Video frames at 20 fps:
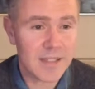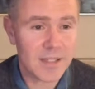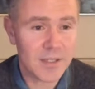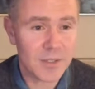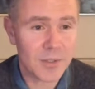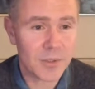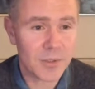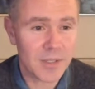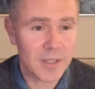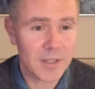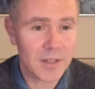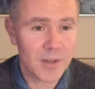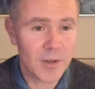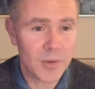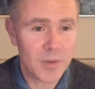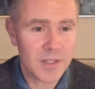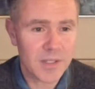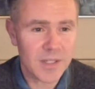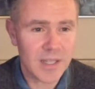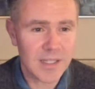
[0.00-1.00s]
too. You
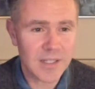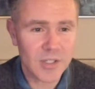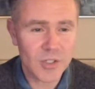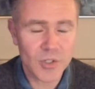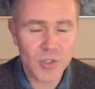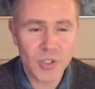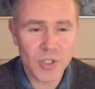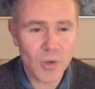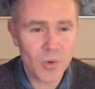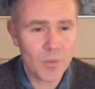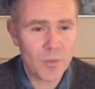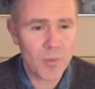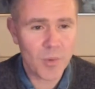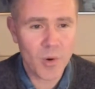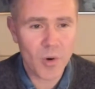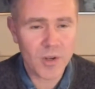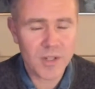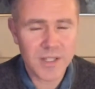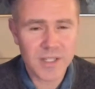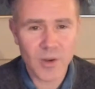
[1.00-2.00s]
know, it's it's just so
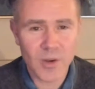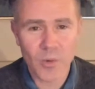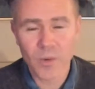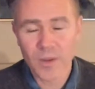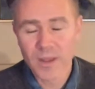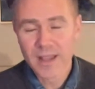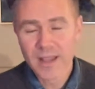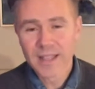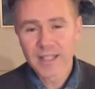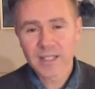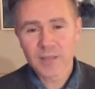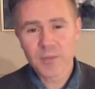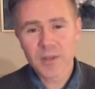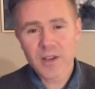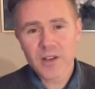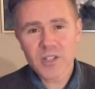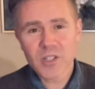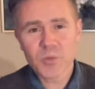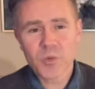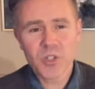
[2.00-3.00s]
important. So to be
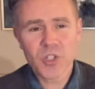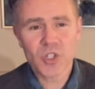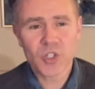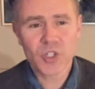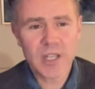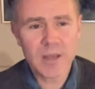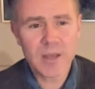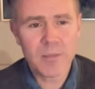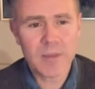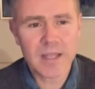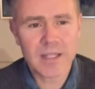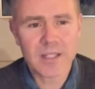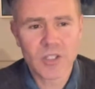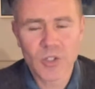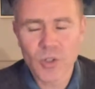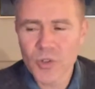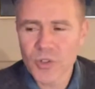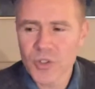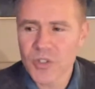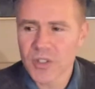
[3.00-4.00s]
honest with you, Jim, it's
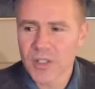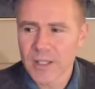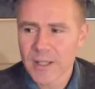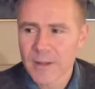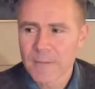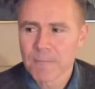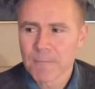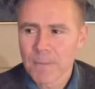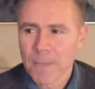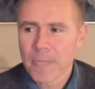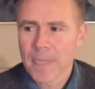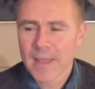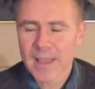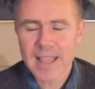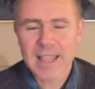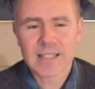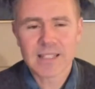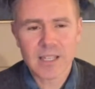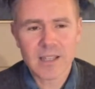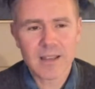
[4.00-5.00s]
just
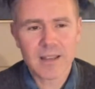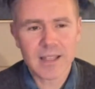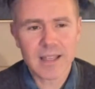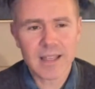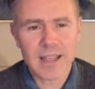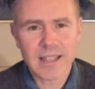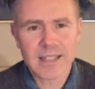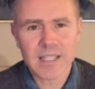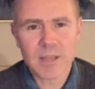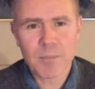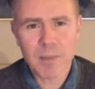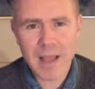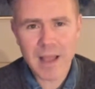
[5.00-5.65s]
it's a it, it's a